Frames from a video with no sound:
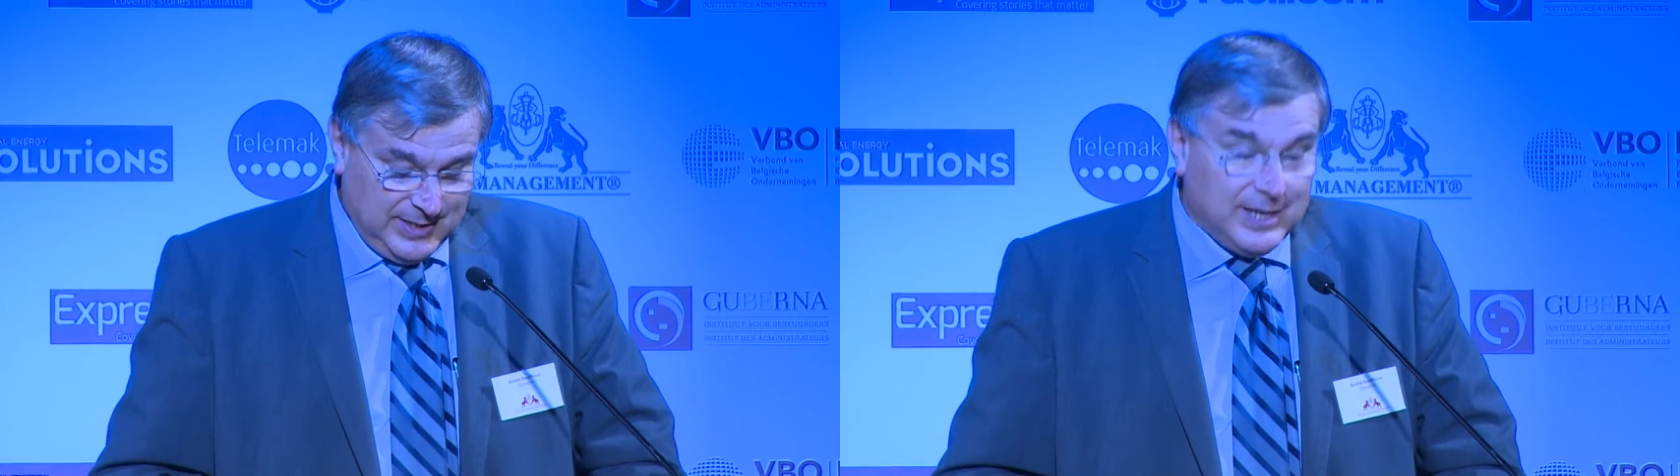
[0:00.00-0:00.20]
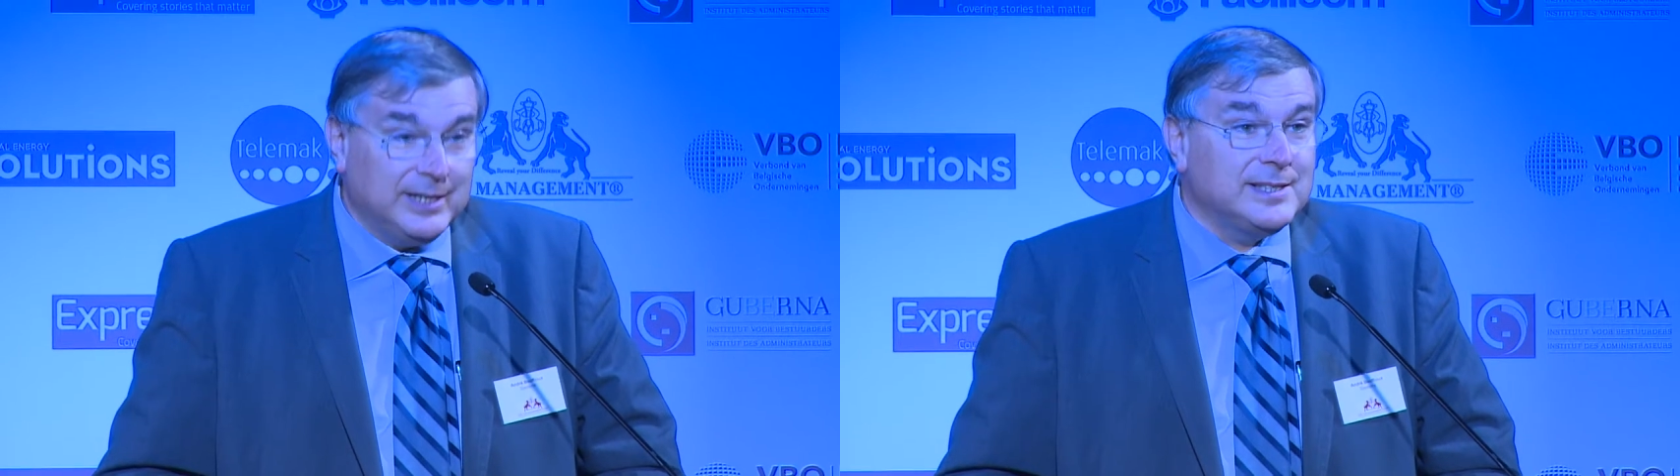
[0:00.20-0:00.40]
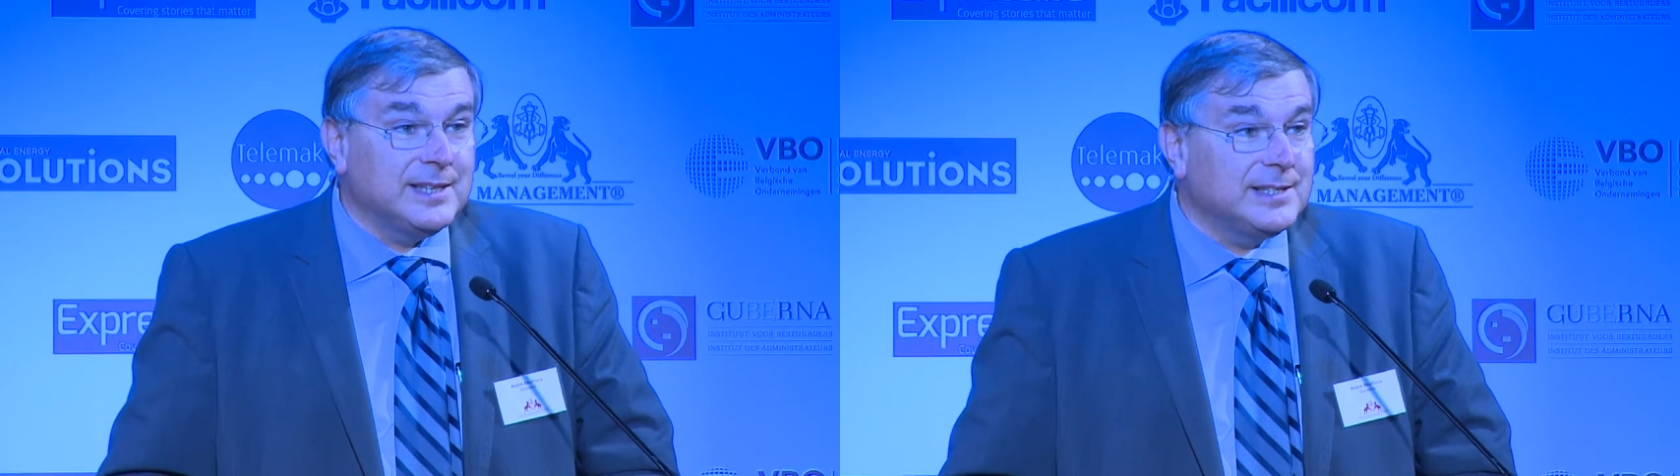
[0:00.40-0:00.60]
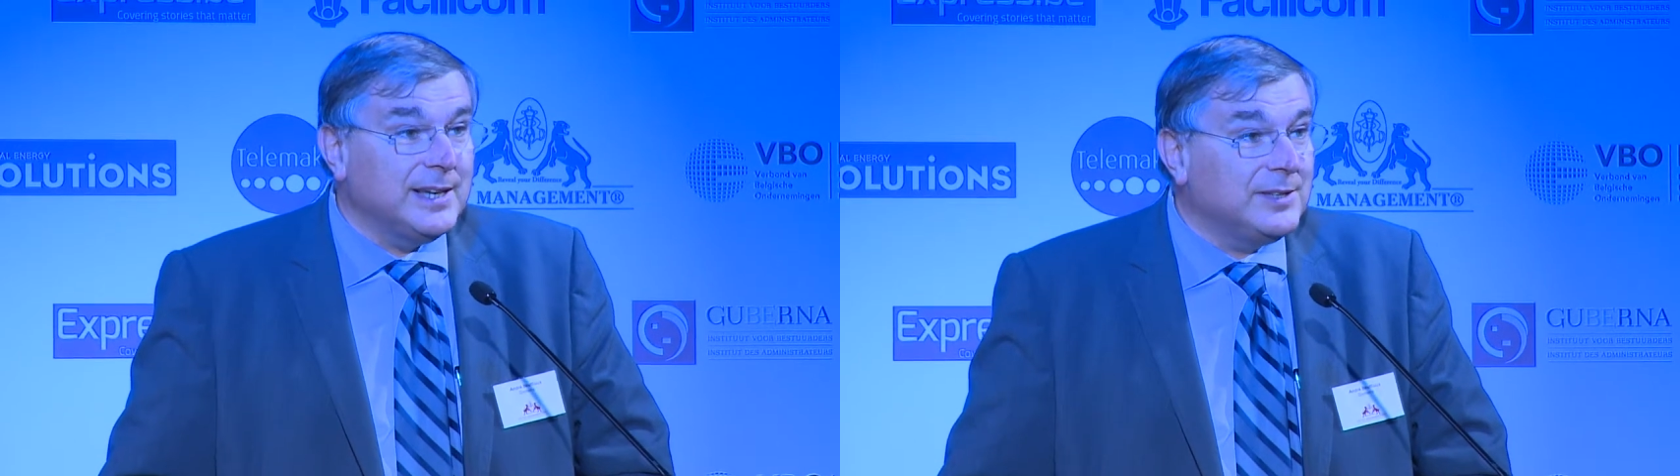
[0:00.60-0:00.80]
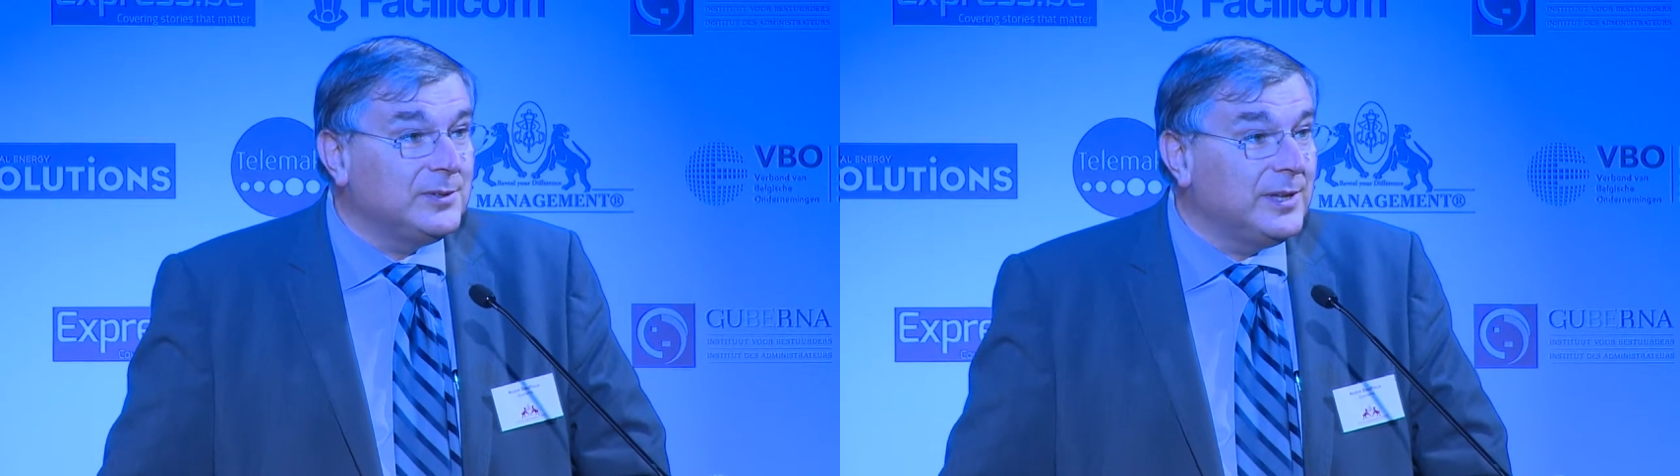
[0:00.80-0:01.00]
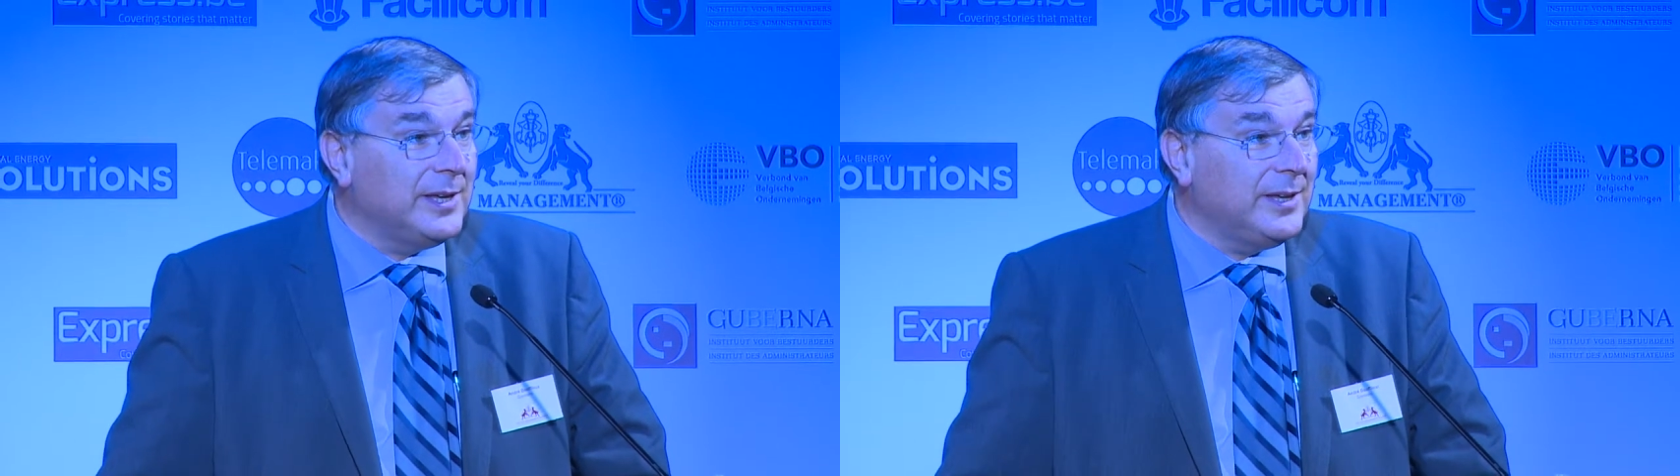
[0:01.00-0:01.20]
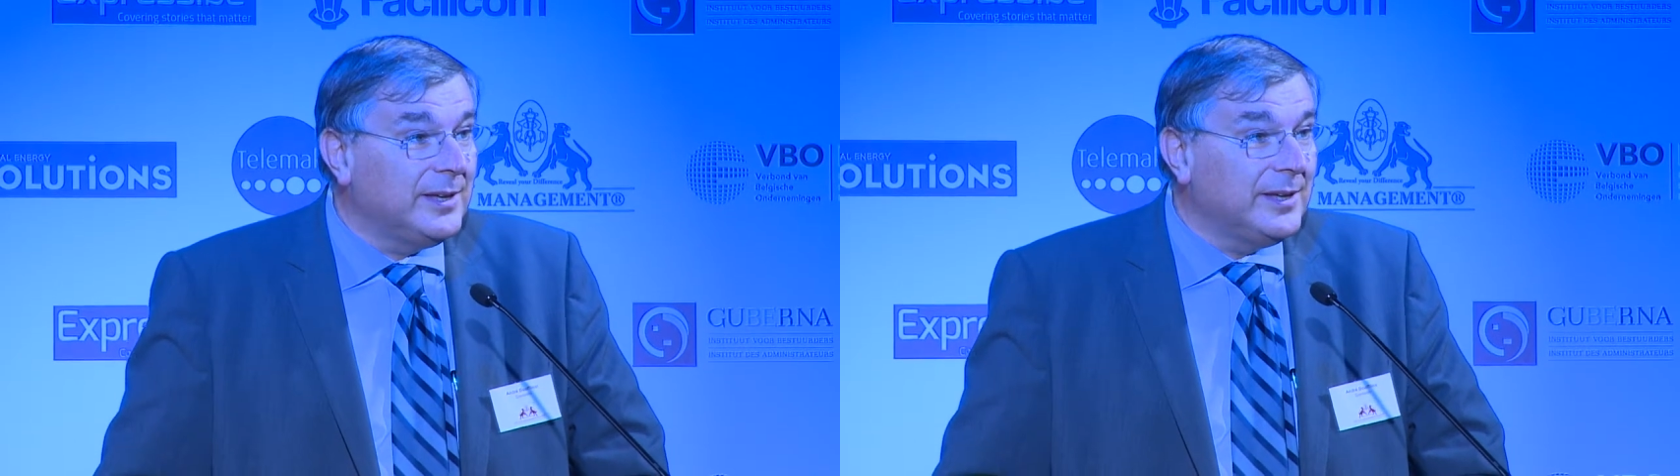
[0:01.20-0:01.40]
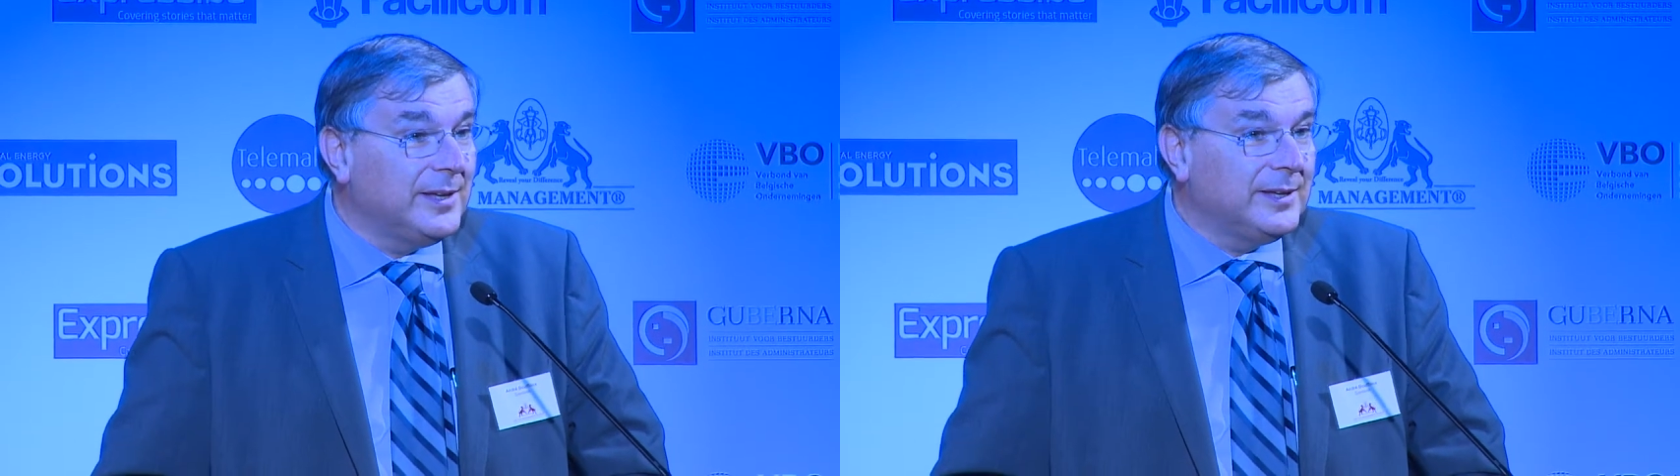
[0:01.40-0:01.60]
And it's exact today,
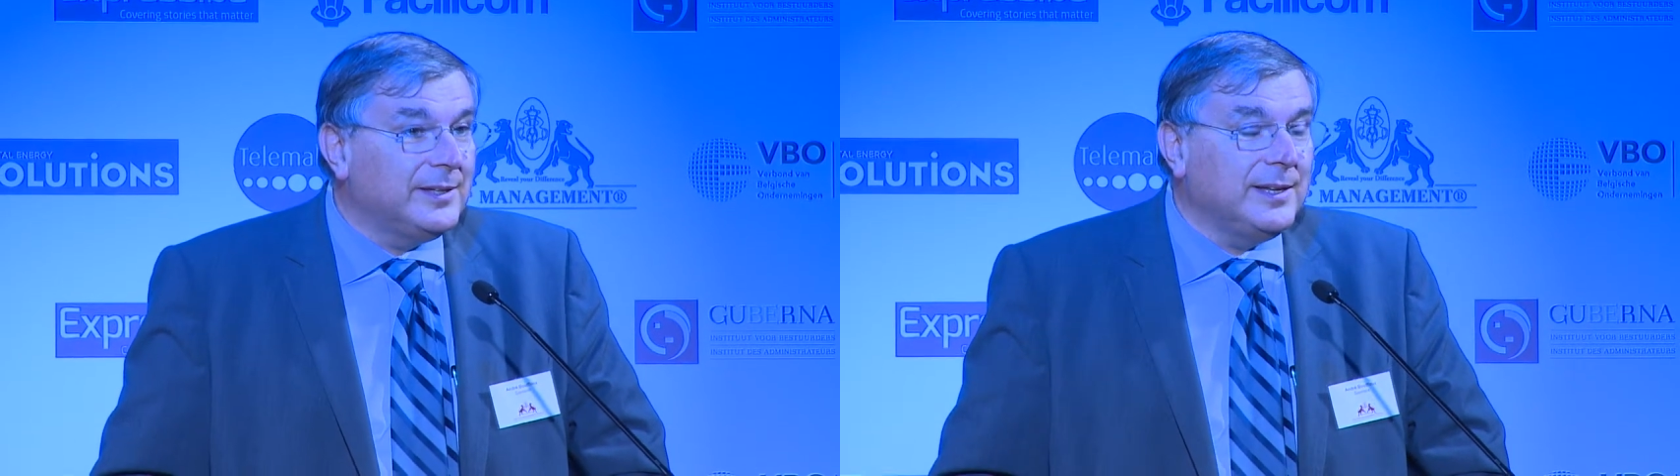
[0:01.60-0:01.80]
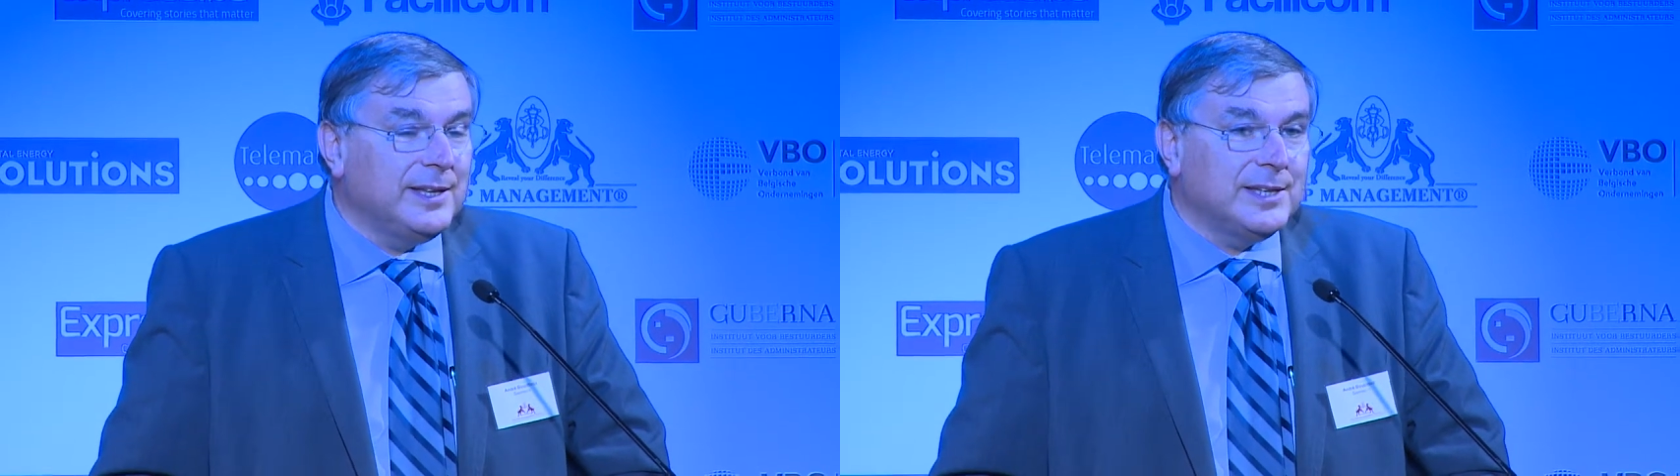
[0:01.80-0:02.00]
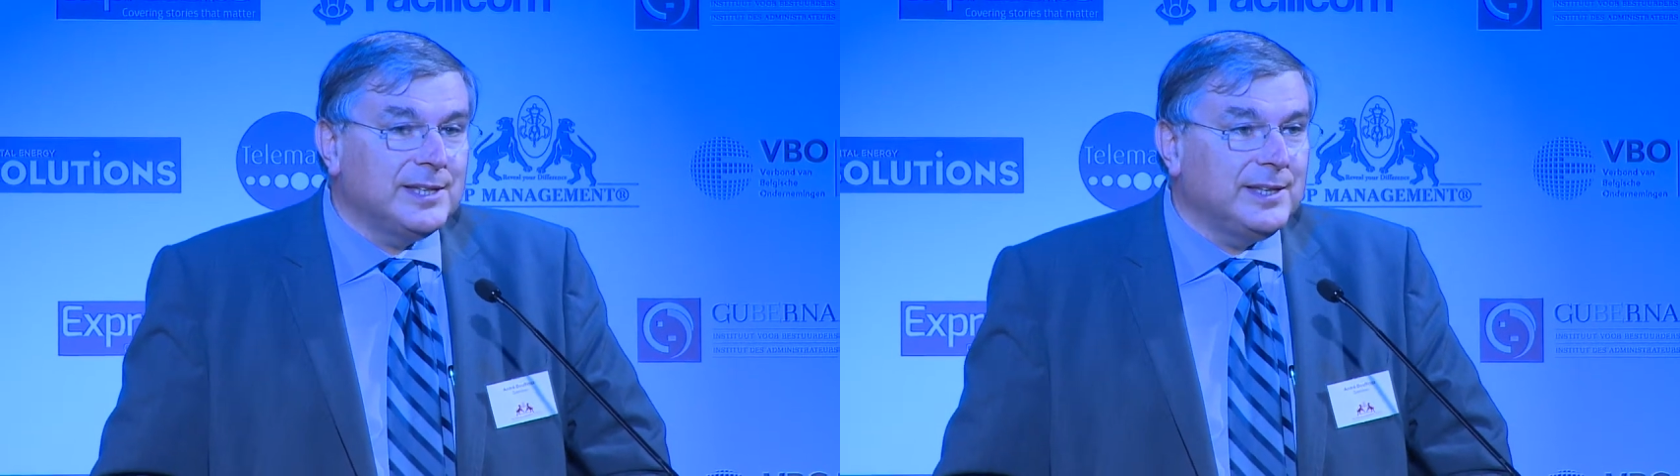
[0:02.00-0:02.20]
10 years